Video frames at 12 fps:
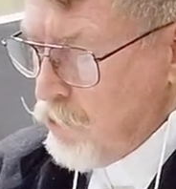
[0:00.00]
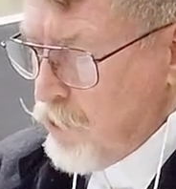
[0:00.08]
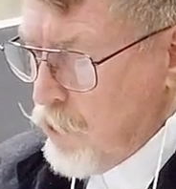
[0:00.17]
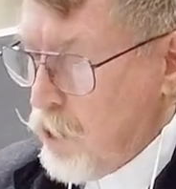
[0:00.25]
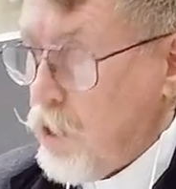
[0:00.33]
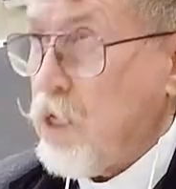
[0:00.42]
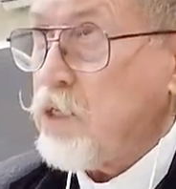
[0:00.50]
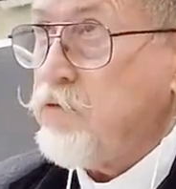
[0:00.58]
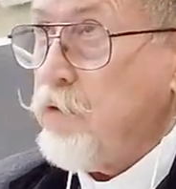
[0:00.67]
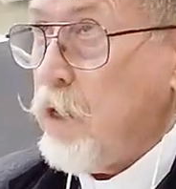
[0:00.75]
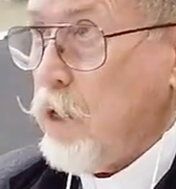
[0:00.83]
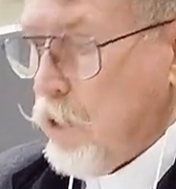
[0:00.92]
Both the
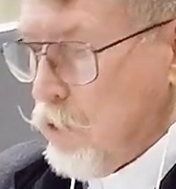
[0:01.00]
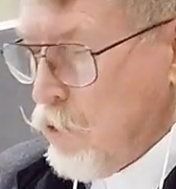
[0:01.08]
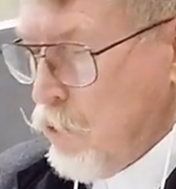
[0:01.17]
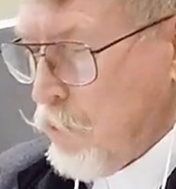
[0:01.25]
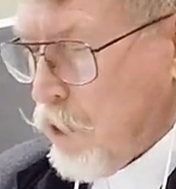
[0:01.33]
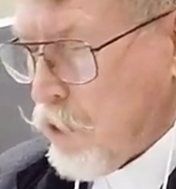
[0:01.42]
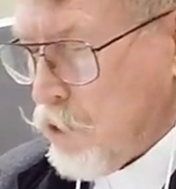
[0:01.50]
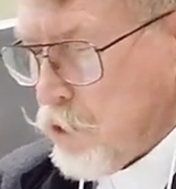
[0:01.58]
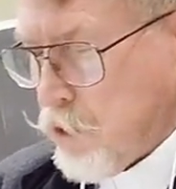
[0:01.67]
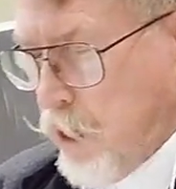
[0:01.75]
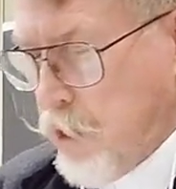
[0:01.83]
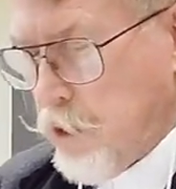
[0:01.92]
ESV and the New
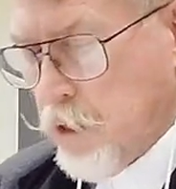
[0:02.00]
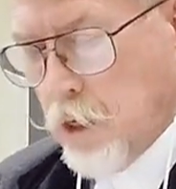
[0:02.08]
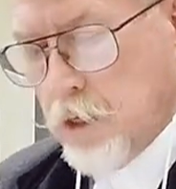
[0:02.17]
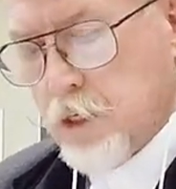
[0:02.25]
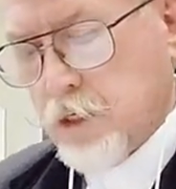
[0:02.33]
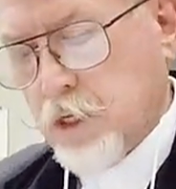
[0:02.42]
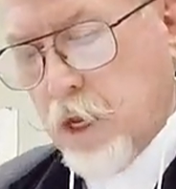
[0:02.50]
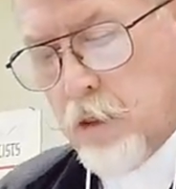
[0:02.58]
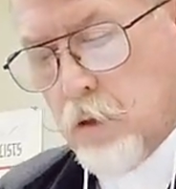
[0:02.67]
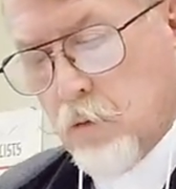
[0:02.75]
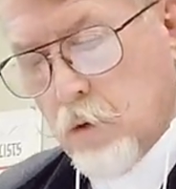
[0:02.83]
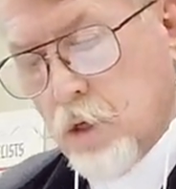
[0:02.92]
American Standard
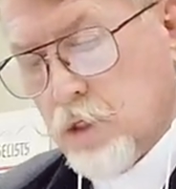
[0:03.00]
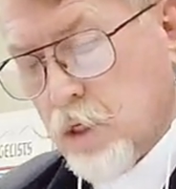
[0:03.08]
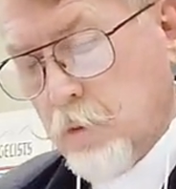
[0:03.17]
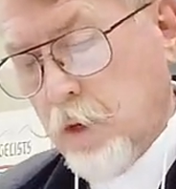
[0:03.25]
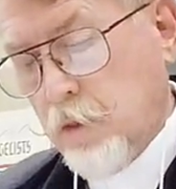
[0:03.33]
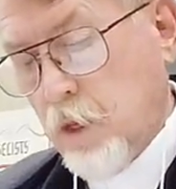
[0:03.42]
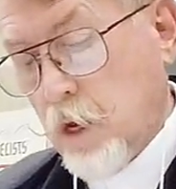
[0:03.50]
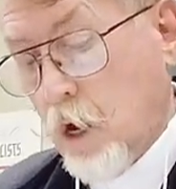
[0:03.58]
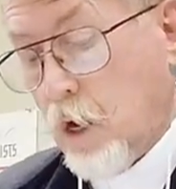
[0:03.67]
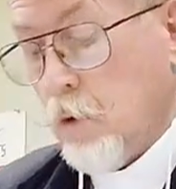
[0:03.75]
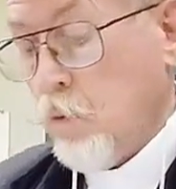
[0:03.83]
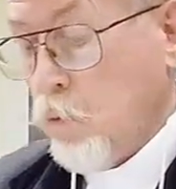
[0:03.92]
understand the words to mean the
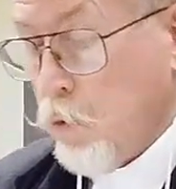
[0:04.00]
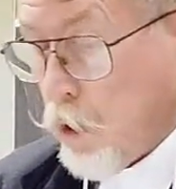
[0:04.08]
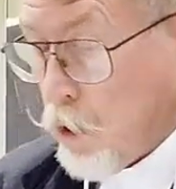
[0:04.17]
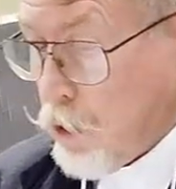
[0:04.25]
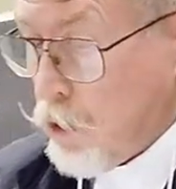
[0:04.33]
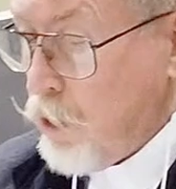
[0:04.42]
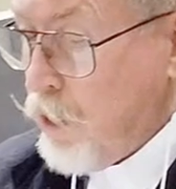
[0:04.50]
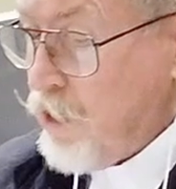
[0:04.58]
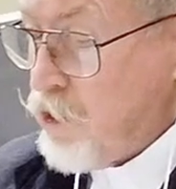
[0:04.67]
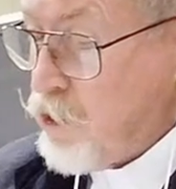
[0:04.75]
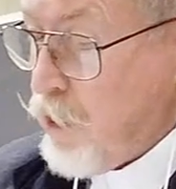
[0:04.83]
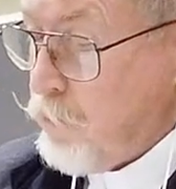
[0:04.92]
idol
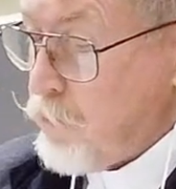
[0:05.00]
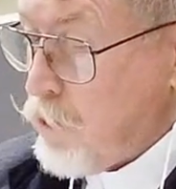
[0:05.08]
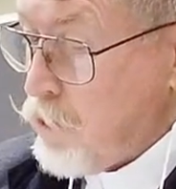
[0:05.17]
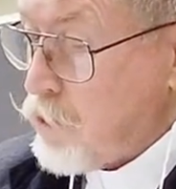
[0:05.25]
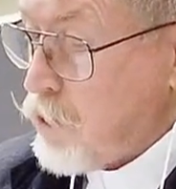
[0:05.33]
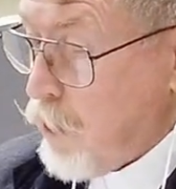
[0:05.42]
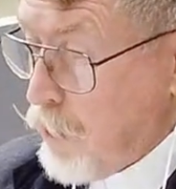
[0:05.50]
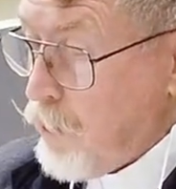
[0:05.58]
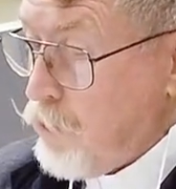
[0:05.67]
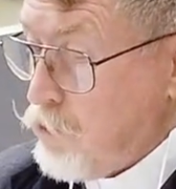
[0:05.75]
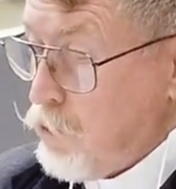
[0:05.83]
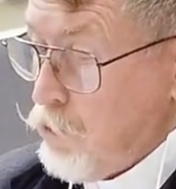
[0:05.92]
worker shapes his
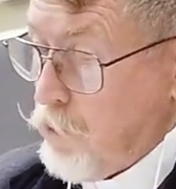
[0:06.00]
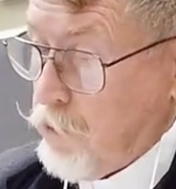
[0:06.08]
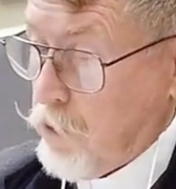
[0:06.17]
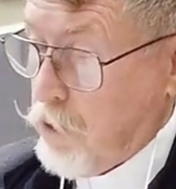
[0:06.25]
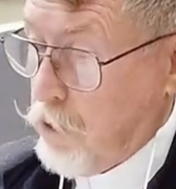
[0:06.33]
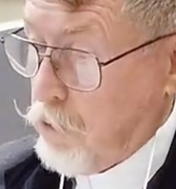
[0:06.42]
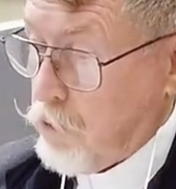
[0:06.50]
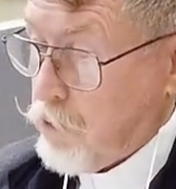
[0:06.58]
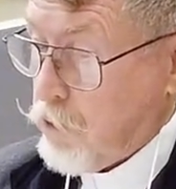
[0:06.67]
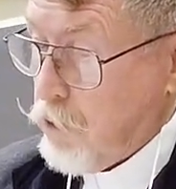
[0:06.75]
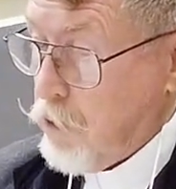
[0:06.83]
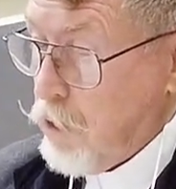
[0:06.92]
cutting tool in the
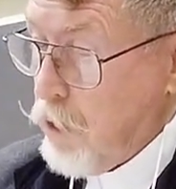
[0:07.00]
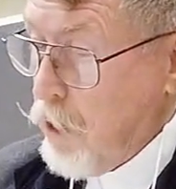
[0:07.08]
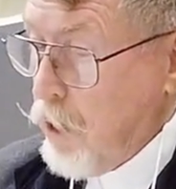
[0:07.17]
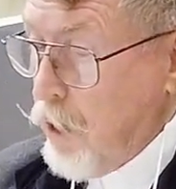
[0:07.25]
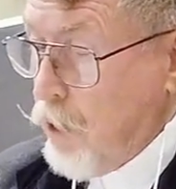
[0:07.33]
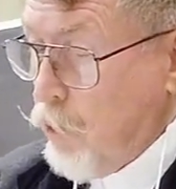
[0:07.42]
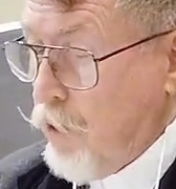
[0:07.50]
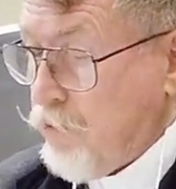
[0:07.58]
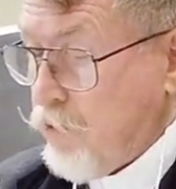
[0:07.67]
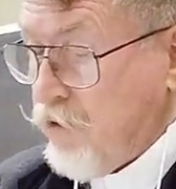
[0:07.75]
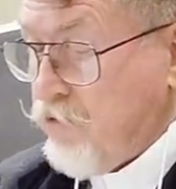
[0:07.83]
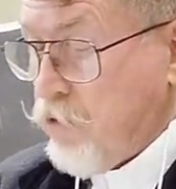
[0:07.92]
coals.
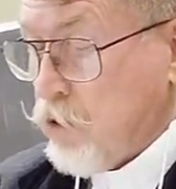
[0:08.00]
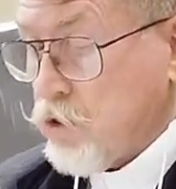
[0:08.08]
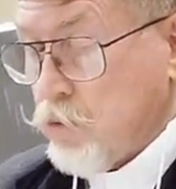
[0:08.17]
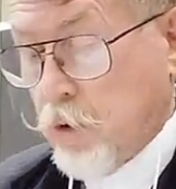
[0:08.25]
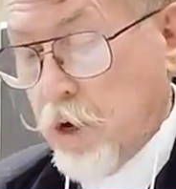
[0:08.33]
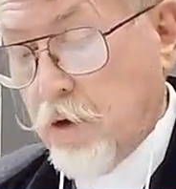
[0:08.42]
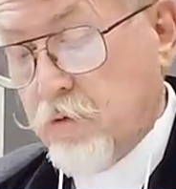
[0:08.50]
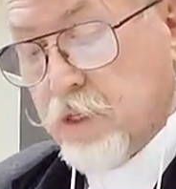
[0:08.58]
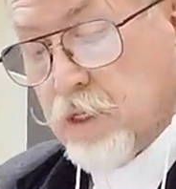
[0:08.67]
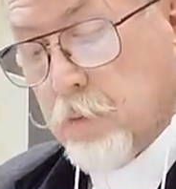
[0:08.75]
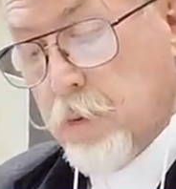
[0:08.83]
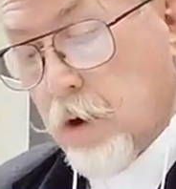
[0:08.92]
However, if verse
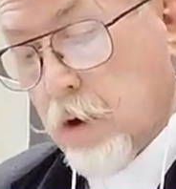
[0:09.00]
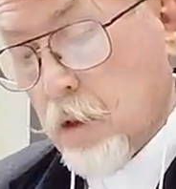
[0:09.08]
12 is in